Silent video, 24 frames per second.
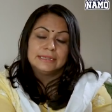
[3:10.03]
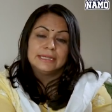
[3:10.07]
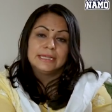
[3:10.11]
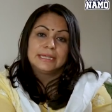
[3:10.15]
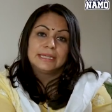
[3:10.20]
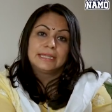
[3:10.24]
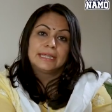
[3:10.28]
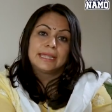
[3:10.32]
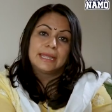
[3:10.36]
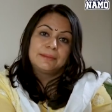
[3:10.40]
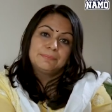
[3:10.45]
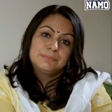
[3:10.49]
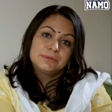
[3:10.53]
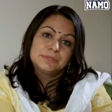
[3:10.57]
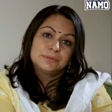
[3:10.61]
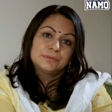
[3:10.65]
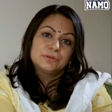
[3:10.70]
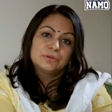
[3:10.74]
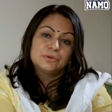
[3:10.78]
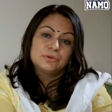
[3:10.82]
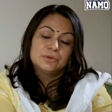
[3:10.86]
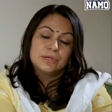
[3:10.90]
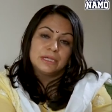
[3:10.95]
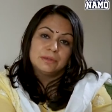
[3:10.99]
they kept
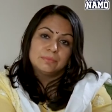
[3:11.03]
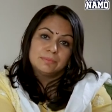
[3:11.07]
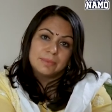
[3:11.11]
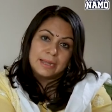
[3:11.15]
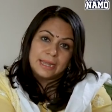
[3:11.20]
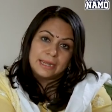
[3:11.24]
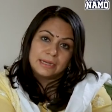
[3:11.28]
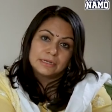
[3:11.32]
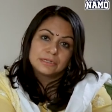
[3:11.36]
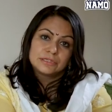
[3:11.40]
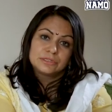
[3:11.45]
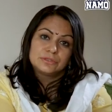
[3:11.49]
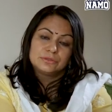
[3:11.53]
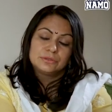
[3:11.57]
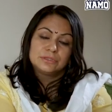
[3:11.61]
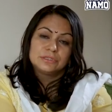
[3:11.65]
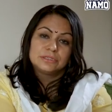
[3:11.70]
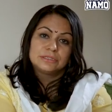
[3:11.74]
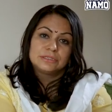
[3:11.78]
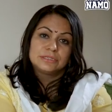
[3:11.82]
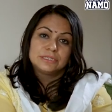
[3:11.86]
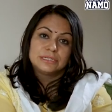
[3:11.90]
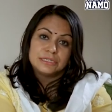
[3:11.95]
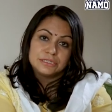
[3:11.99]
going back to
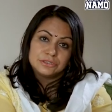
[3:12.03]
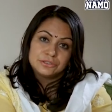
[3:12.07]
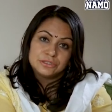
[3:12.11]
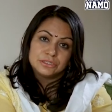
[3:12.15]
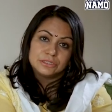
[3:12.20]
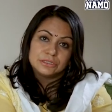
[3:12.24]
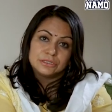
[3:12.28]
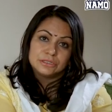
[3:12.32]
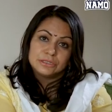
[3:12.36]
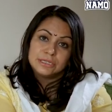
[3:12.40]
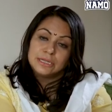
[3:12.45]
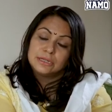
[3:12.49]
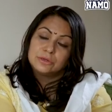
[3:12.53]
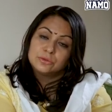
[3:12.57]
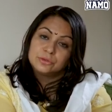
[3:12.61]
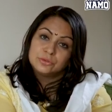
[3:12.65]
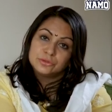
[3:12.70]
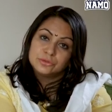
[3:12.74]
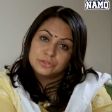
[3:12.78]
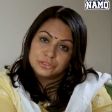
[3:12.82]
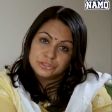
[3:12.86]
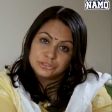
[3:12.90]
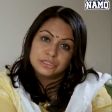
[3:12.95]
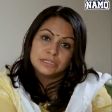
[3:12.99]
the religion, their
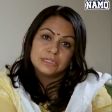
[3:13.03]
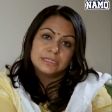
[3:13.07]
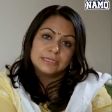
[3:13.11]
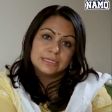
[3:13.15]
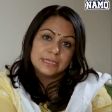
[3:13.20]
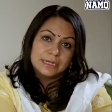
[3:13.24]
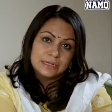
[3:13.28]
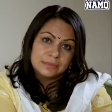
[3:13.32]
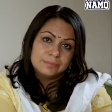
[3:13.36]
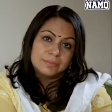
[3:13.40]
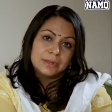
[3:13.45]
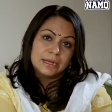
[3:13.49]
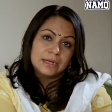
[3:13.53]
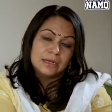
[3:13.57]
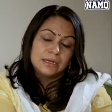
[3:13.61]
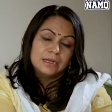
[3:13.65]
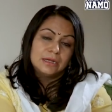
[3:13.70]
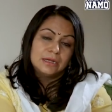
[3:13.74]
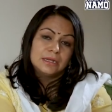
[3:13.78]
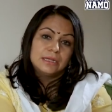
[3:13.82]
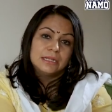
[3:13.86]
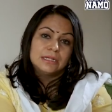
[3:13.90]
original dharma.